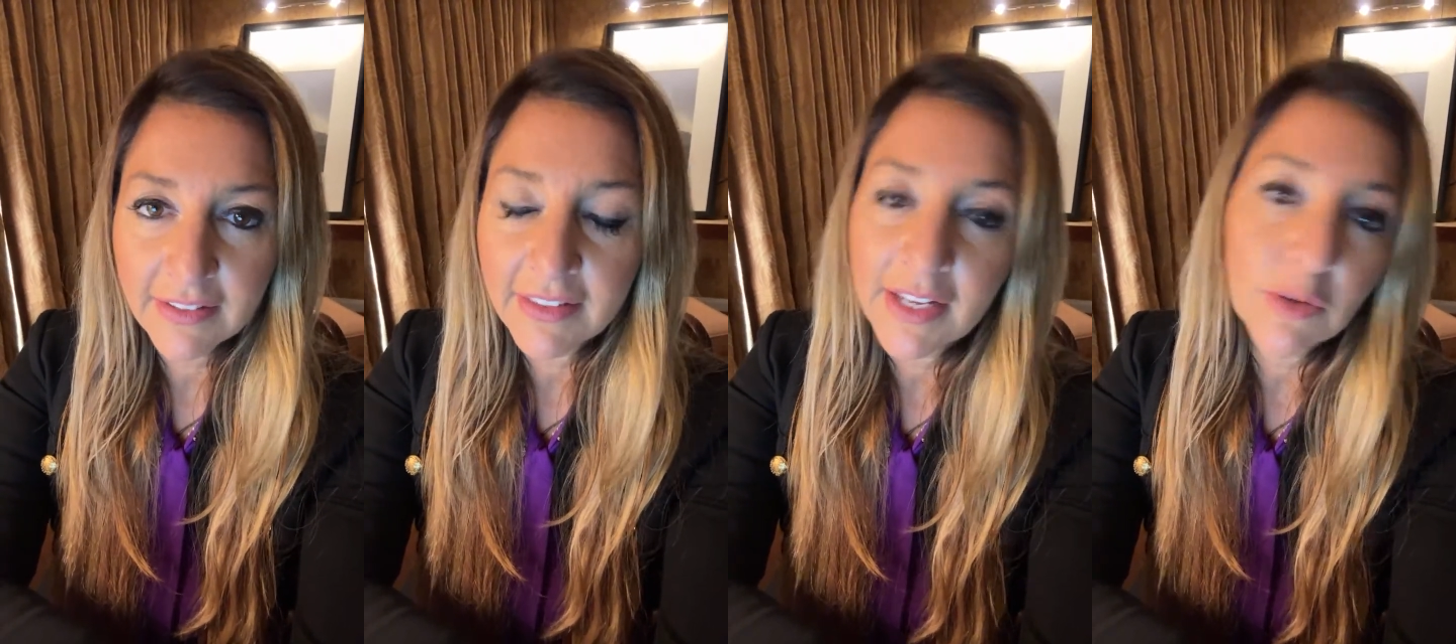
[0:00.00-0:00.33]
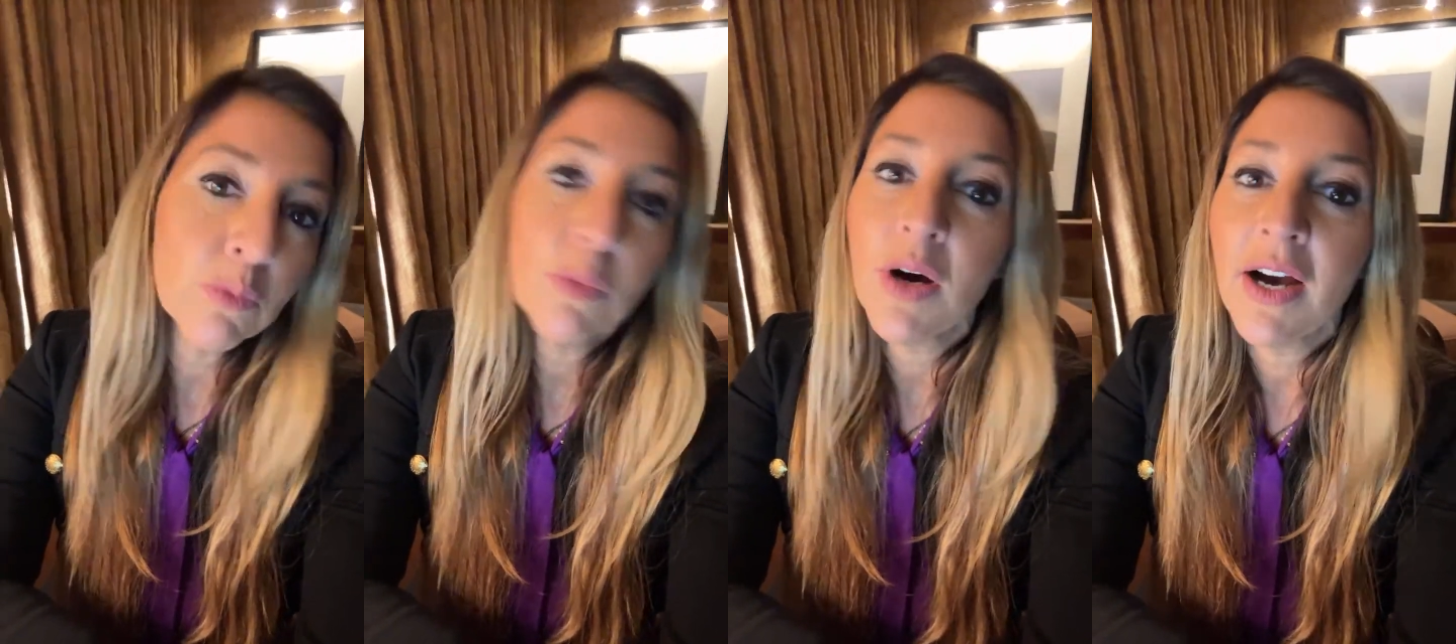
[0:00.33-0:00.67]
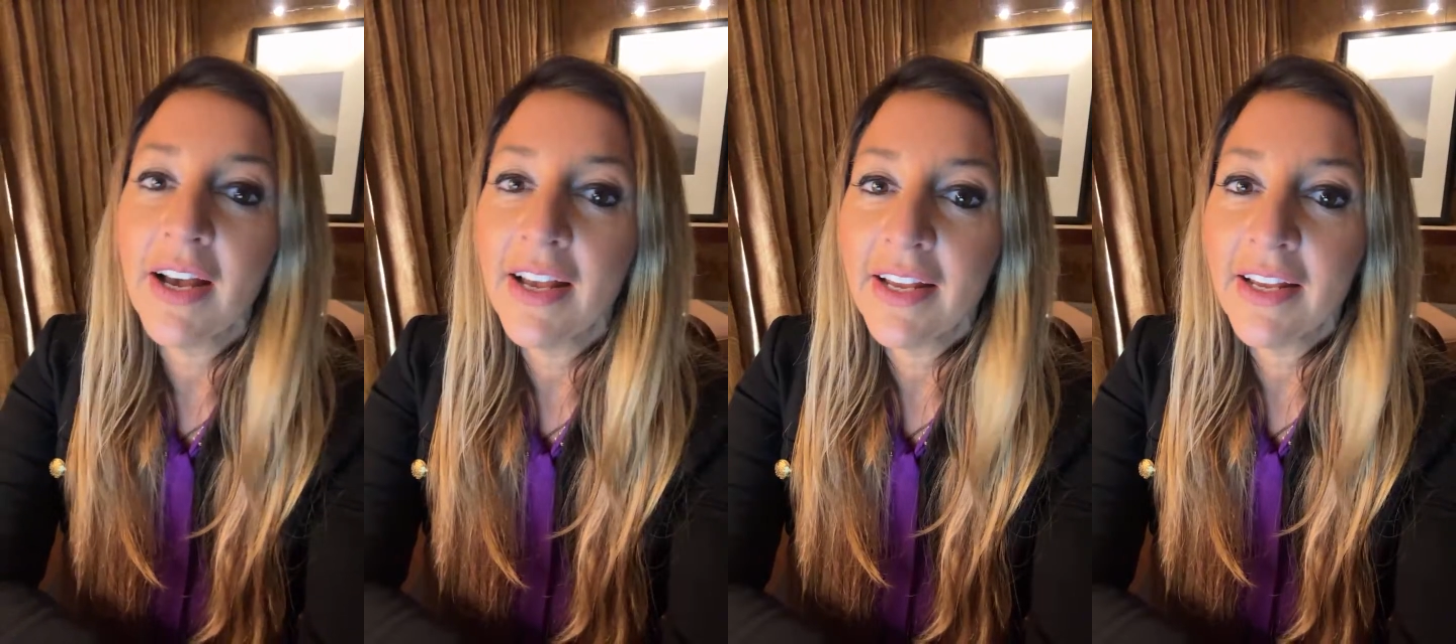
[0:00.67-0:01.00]
Like,
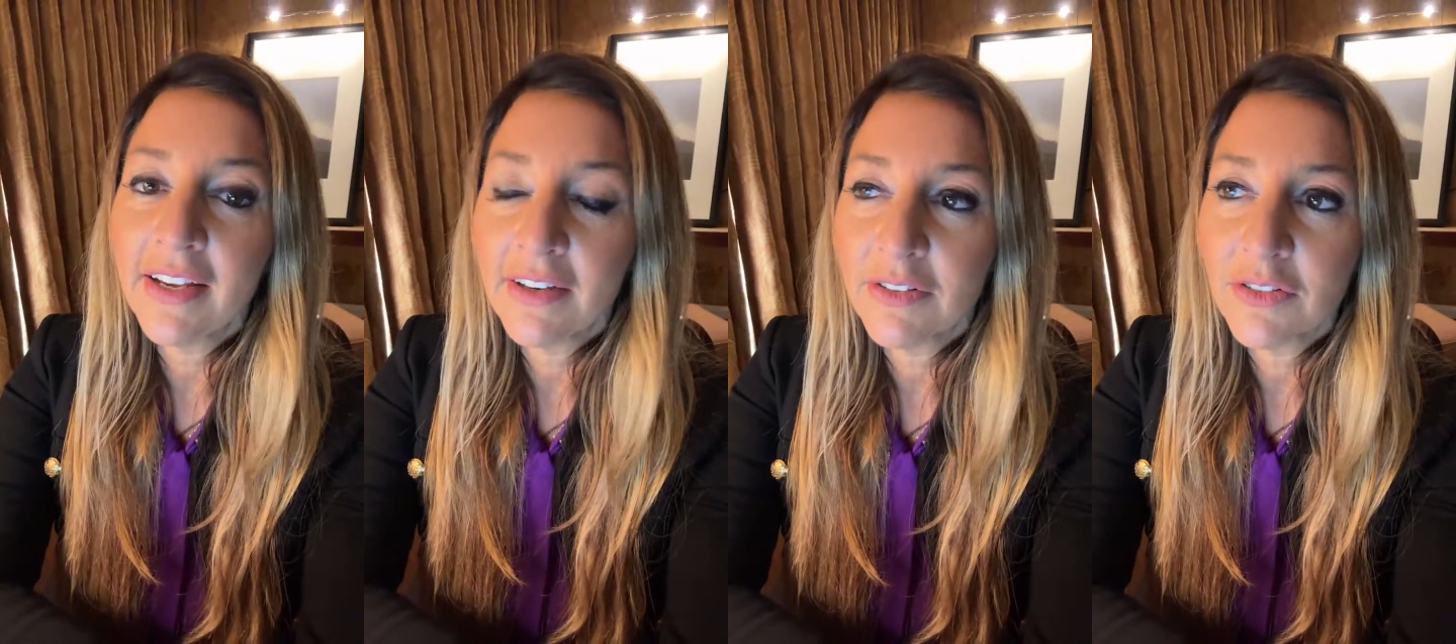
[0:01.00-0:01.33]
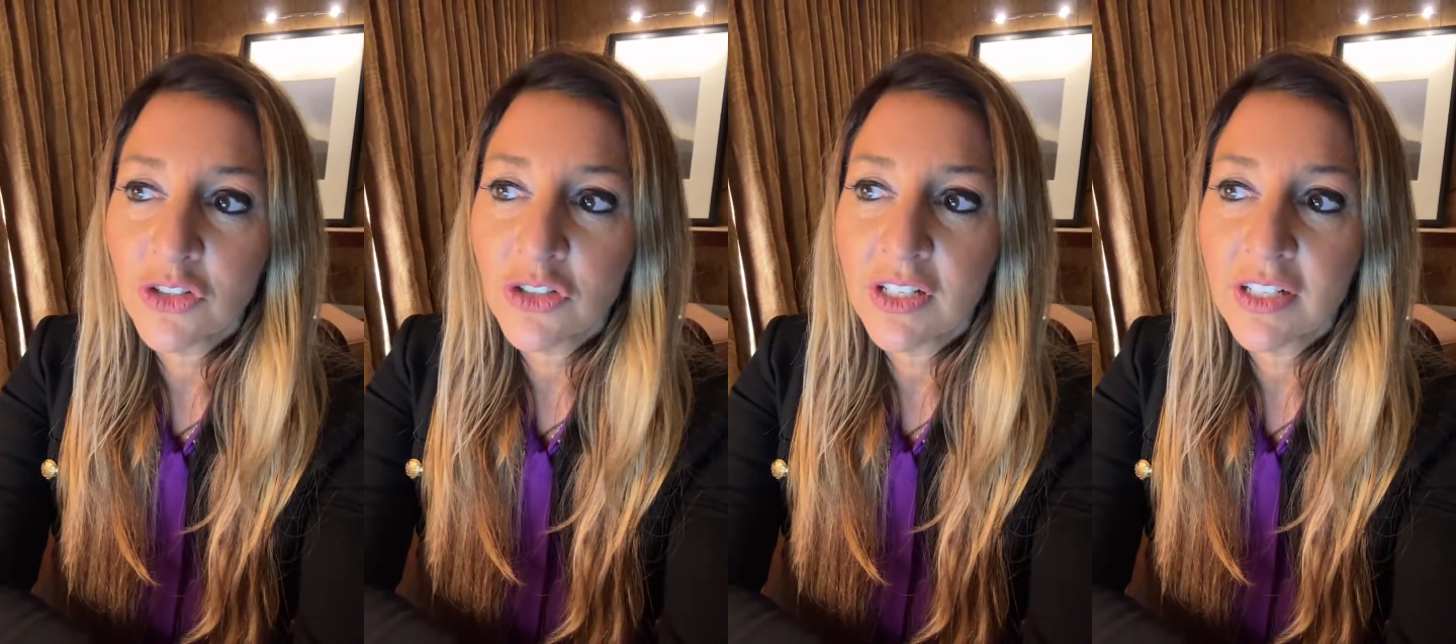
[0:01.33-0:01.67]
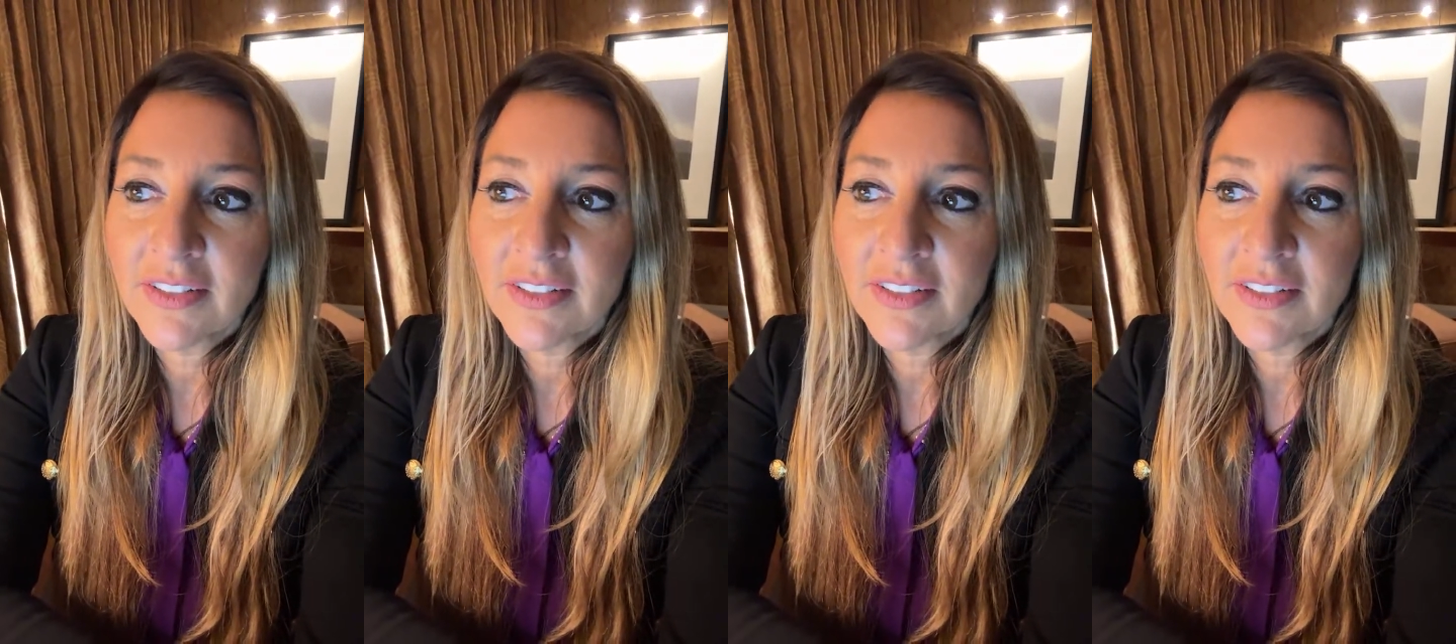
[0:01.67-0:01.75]
why should a